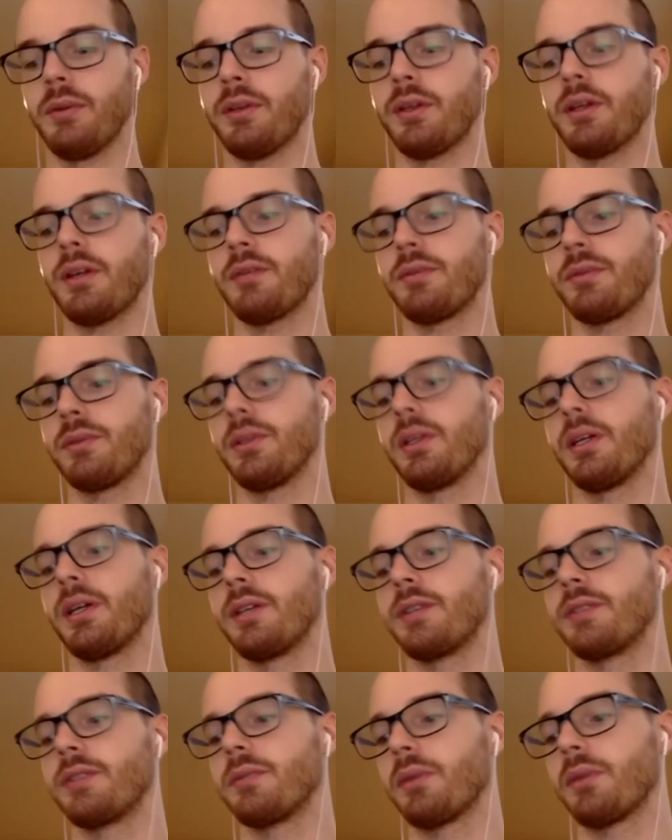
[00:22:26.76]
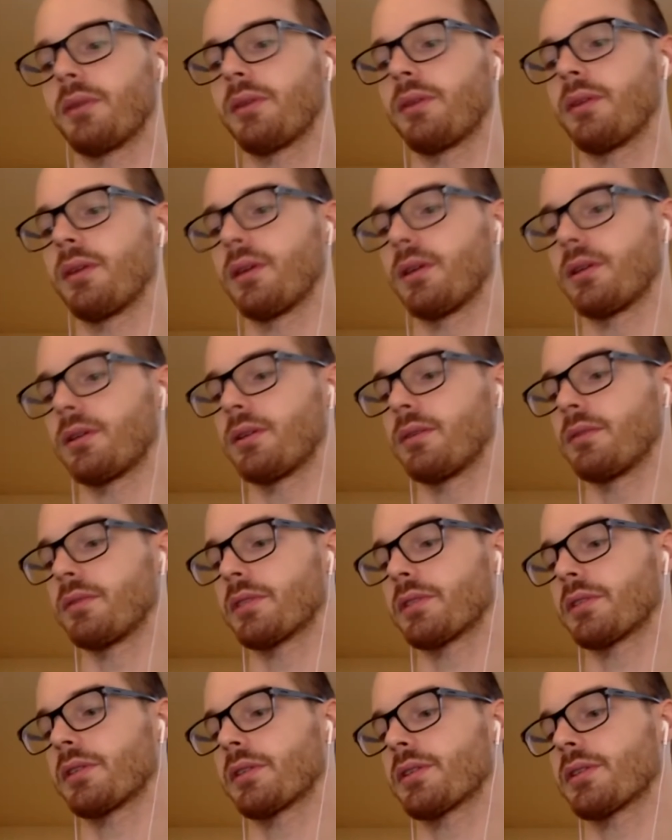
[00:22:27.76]
thing I've realized with like
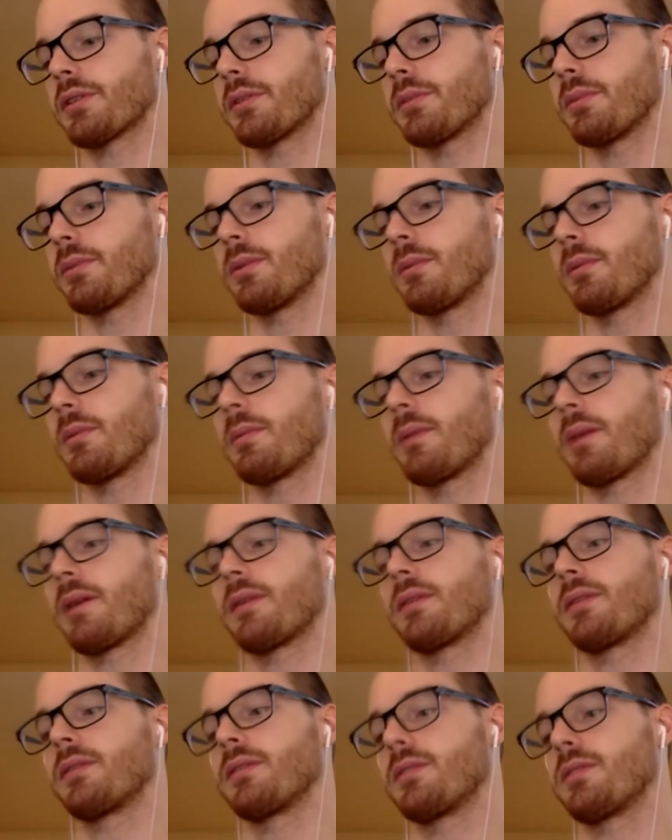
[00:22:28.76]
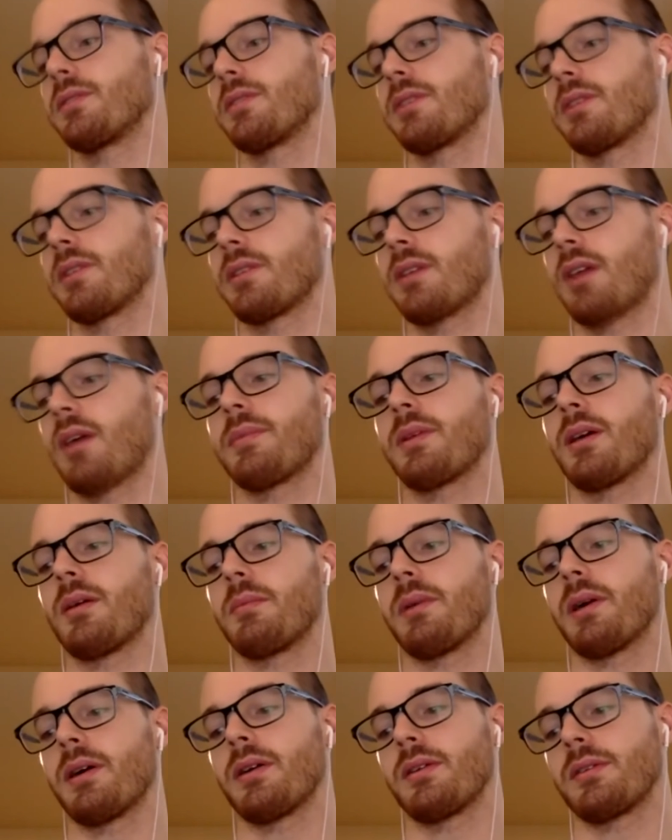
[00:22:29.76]
infrastructure deployment patterns is that
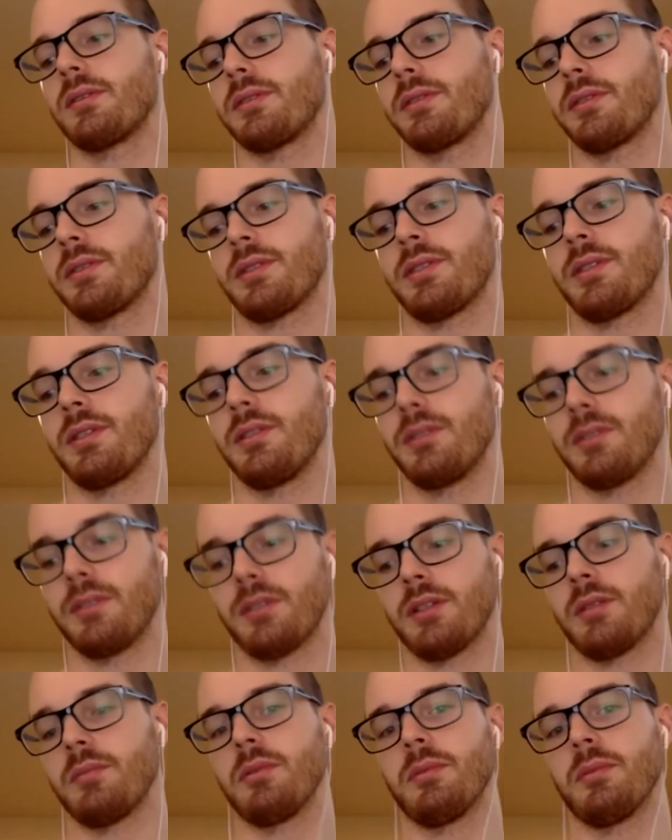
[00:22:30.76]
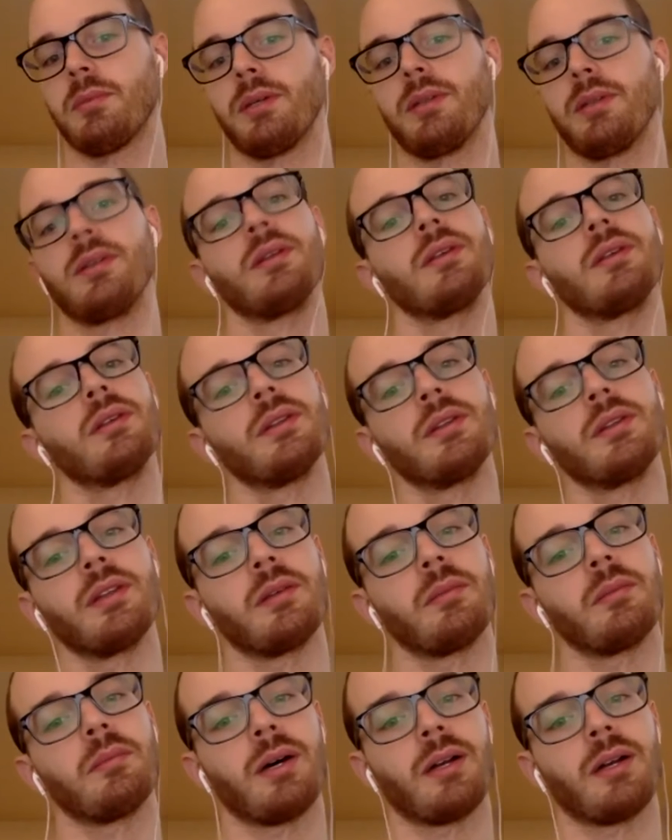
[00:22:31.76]
top-down patterns are just easier to implement
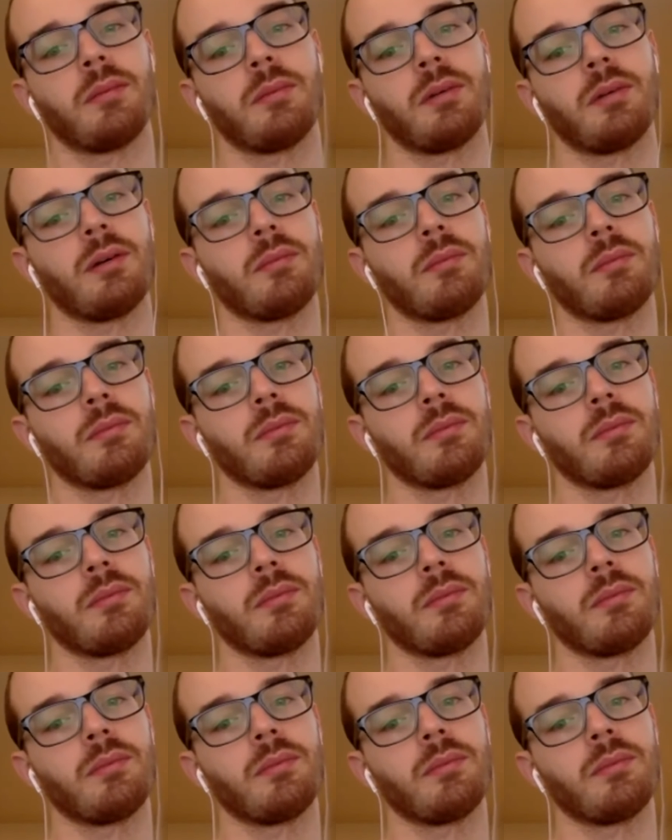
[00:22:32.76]
than bottom-up